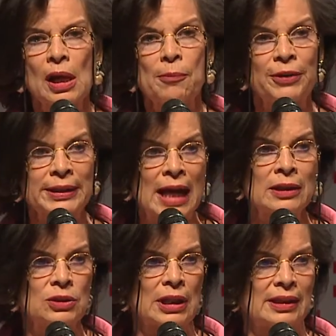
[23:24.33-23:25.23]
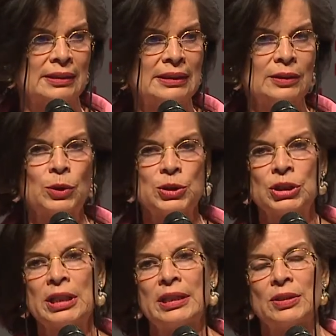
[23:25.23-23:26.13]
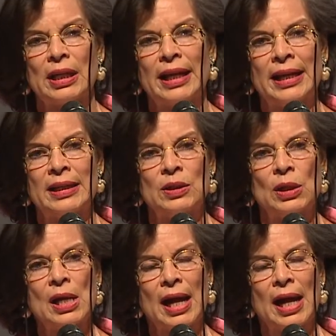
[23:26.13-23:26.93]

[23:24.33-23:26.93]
Vedanta, which is an